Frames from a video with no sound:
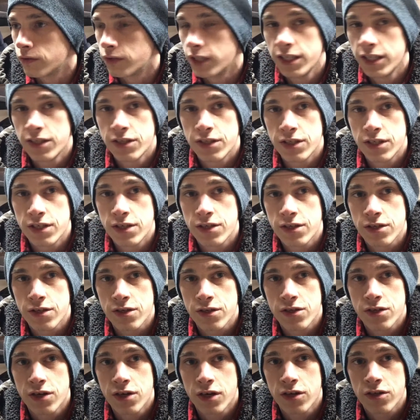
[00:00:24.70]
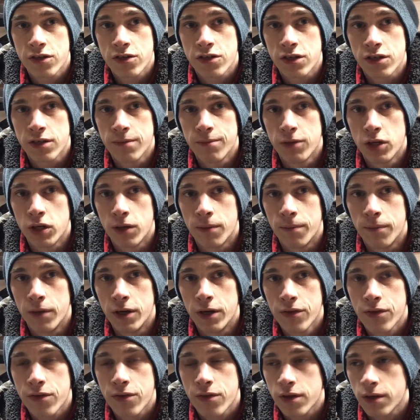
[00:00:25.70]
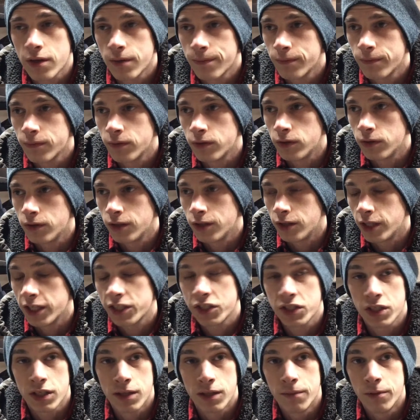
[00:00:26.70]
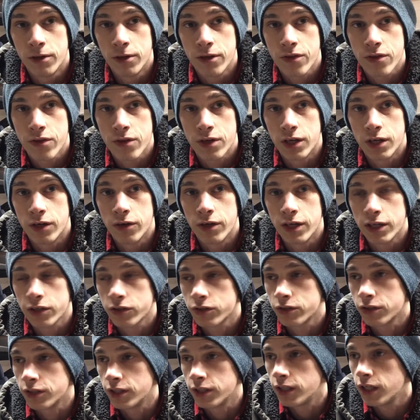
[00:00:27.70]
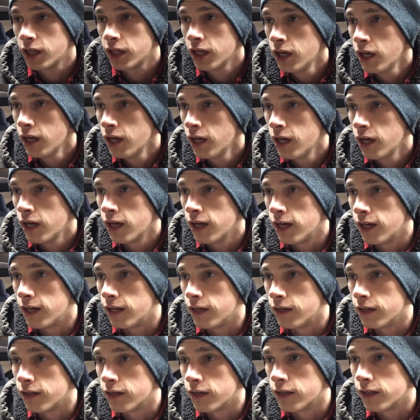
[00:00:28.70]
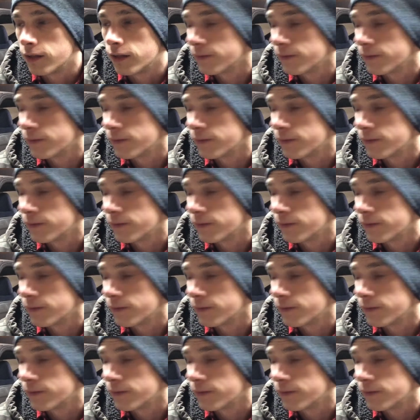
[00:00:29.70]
race season starts in about a month, less than a month now actually, and